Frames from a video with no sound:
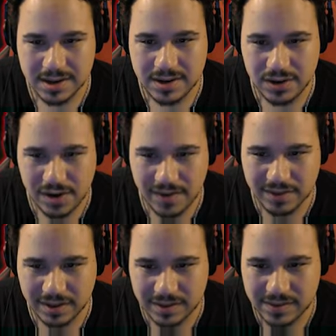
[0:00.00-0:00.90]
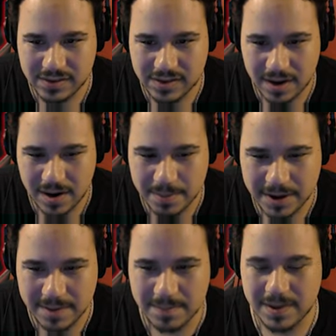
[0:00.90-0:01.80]
Do you have to stare up at
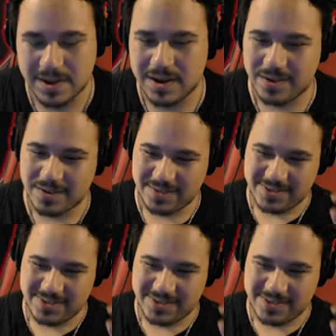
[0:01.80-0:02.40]
him? Oh.